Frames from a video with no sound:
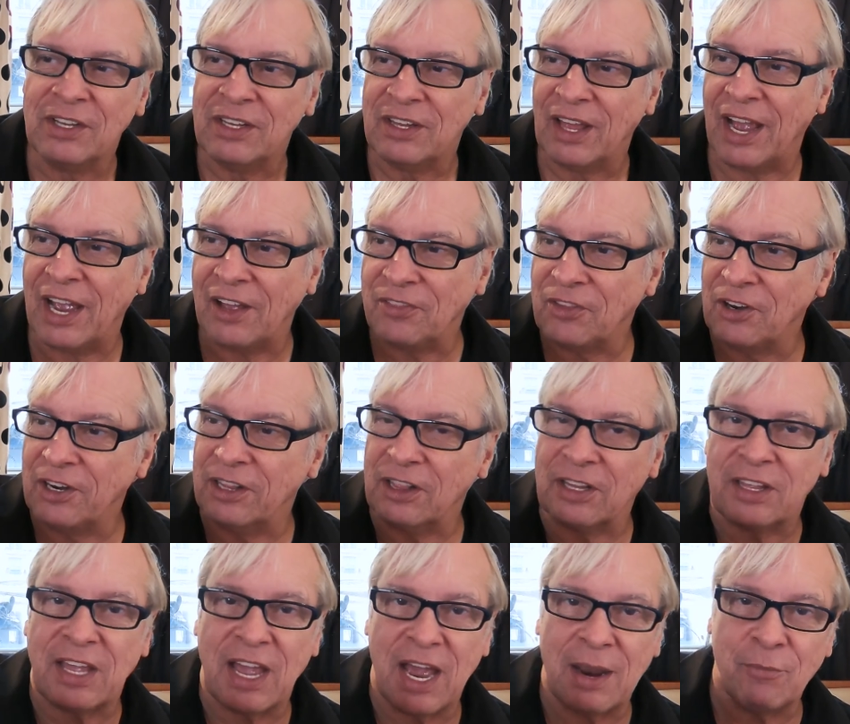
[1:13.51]
I had the
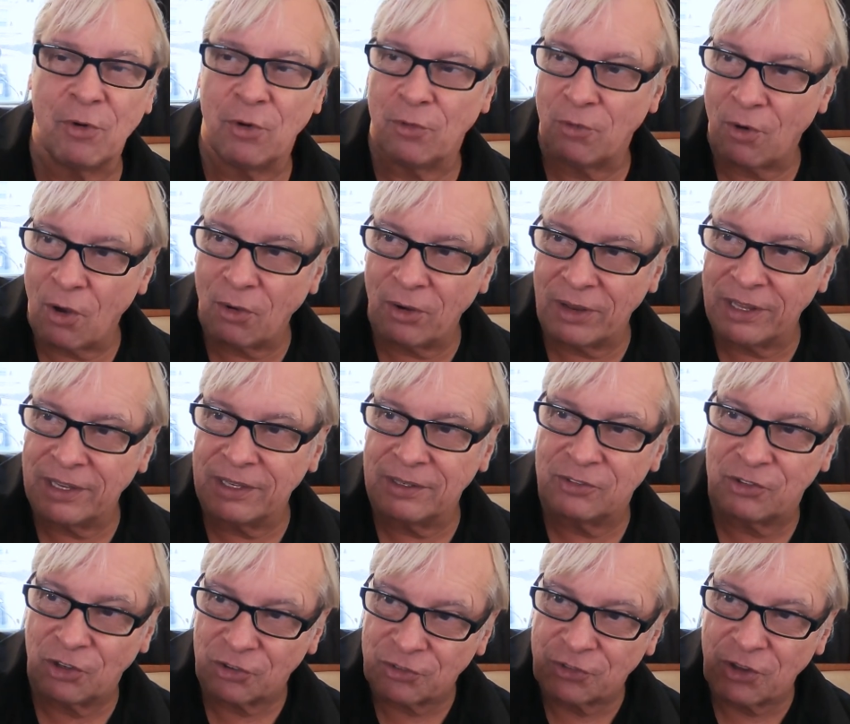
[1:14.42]
little camera
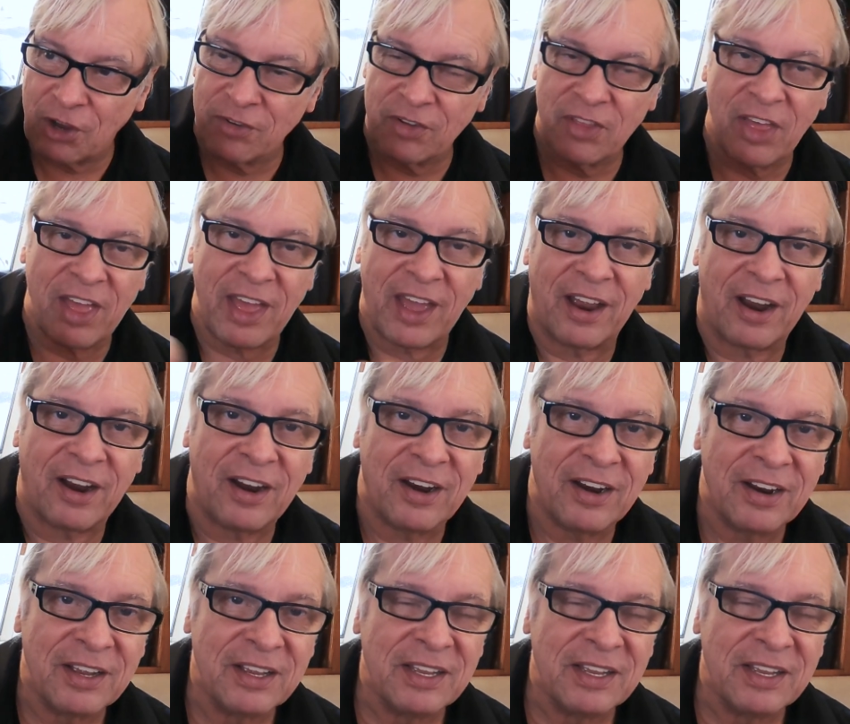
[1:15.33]
rolling just over there,